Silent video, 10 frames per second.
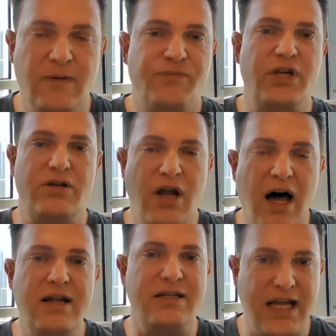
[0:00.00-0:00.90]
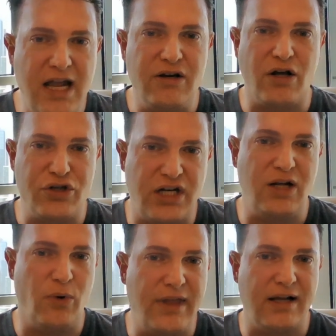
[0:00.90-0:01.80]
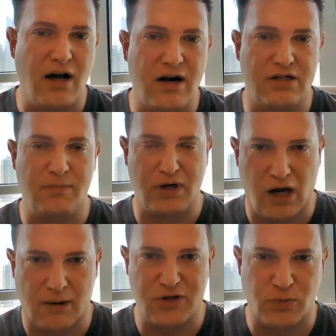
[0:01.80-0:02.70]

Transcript: did not intend on cheating when they got into the monogamous